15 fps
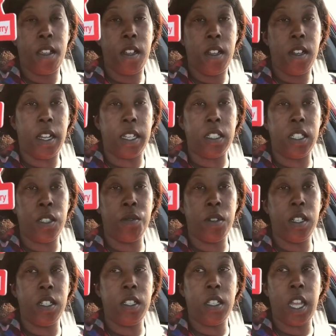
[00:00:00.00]
Like, she
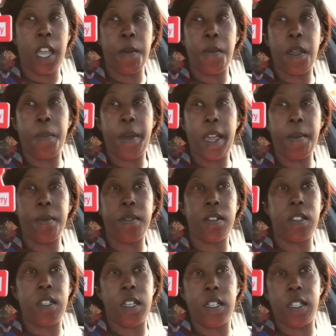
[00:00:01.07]
really gave me a paper and said,